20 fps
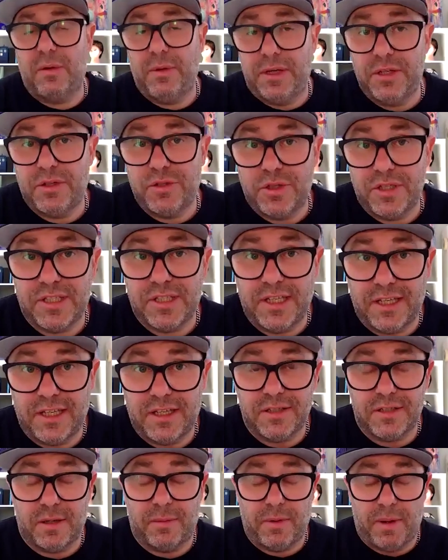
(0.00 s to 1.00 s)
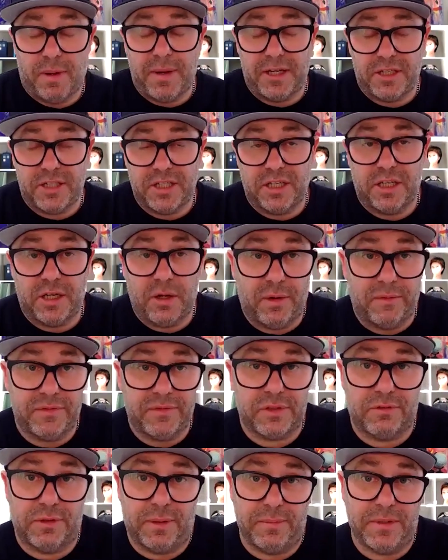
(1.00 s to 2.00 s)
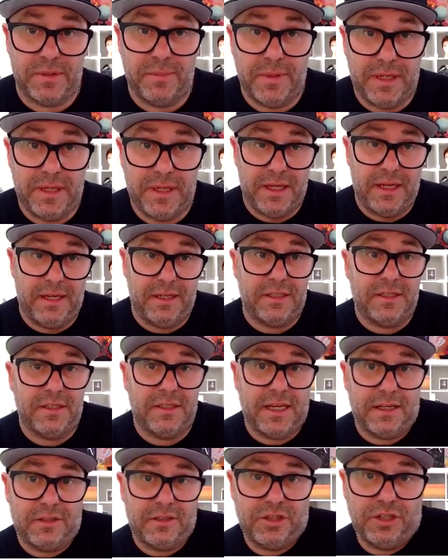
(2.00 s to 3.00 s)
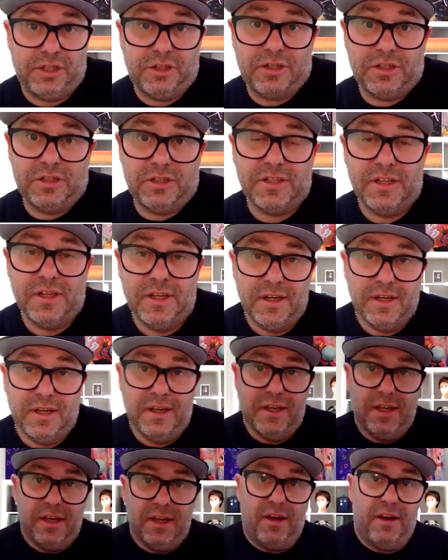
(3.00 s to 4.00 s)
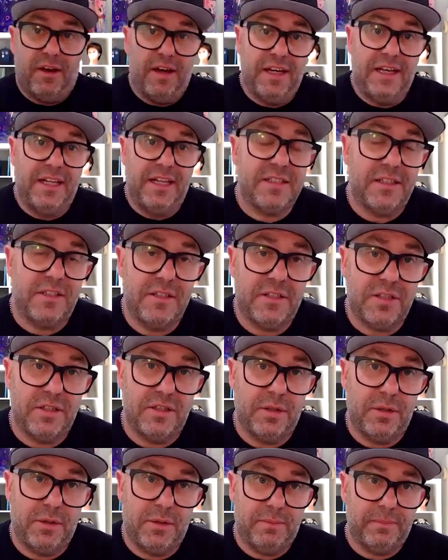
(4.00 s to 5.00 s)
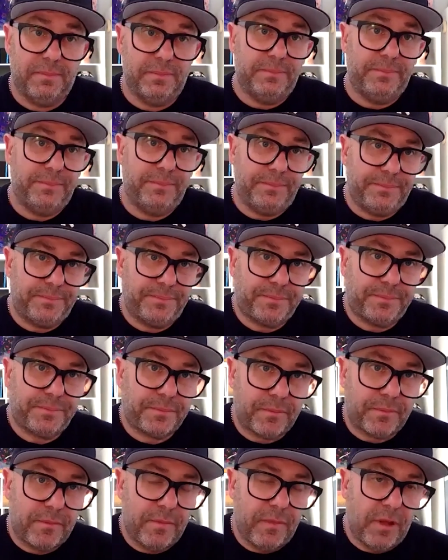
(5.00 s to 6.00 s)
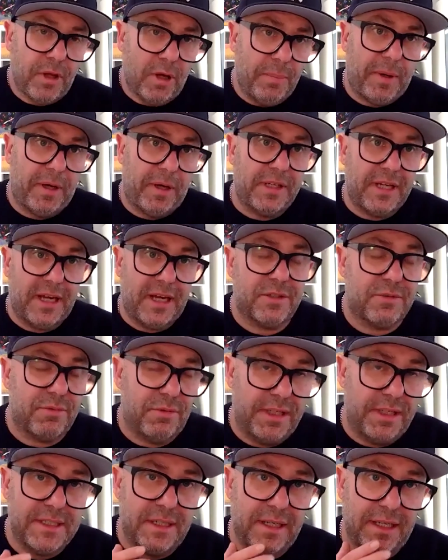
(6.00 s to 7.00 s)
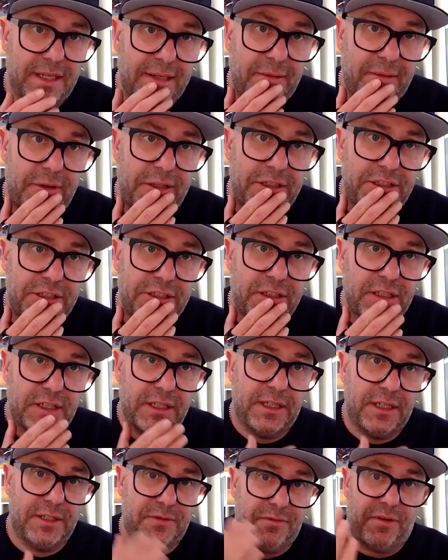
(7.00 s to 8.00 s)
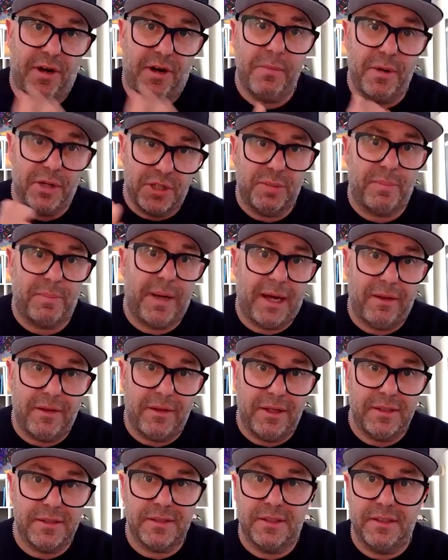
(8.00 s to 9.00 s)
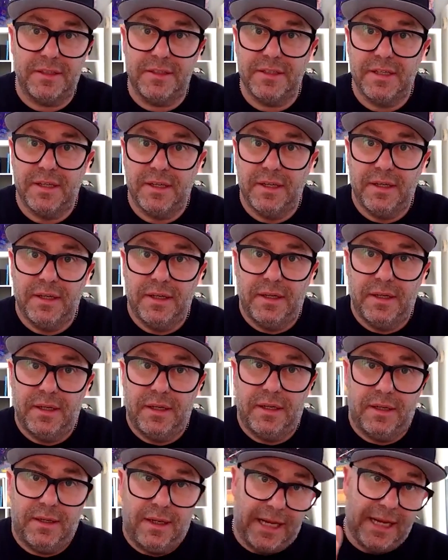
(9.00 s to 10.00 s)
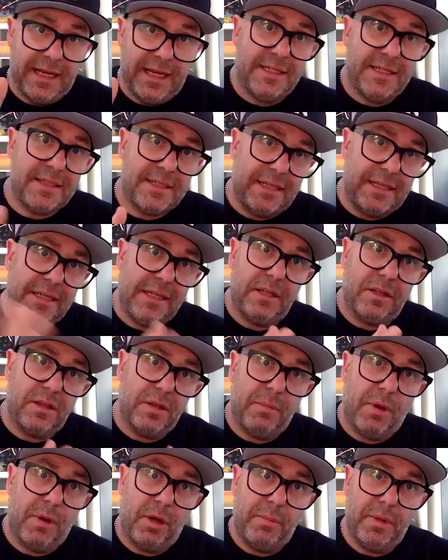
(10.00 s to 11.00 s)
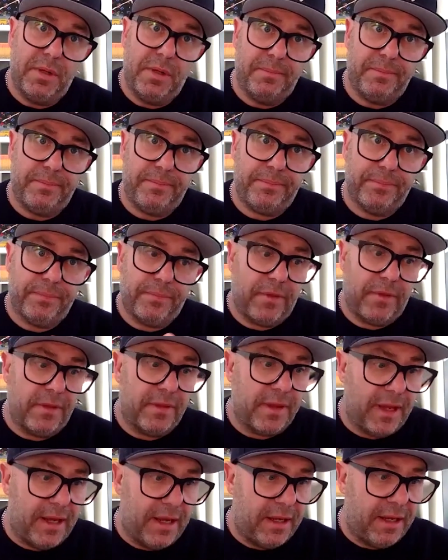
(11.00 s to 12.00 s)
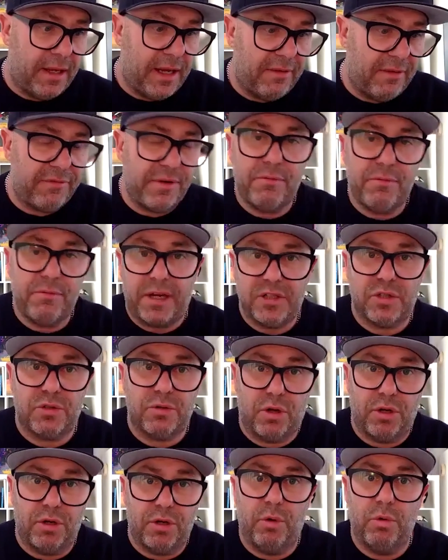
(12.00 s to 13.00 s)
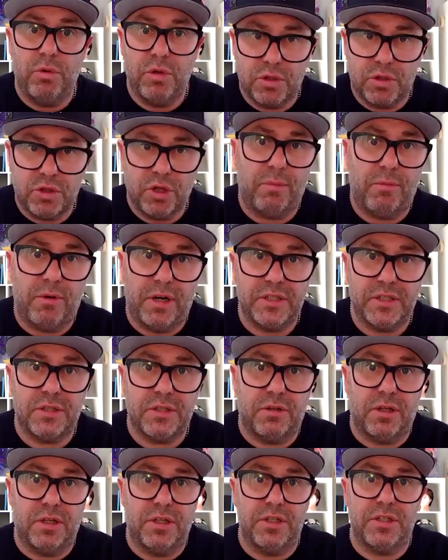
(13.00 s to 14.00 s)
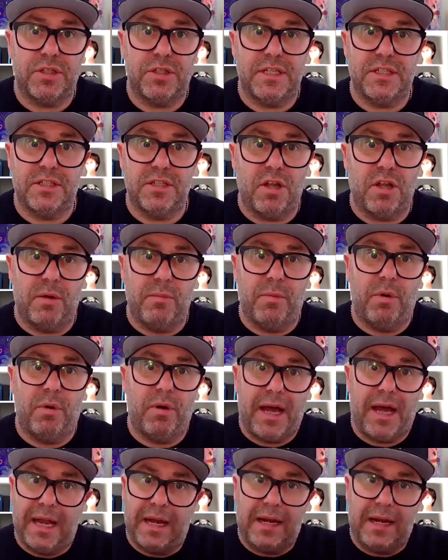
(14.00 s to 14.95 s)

interesting, because I'm actually going to go off script a minute here, Jude, because I listened to a podcast recently which is very much about this. And like in Sydney at the moment, every restaurant, all the top restaurants, there's no more a la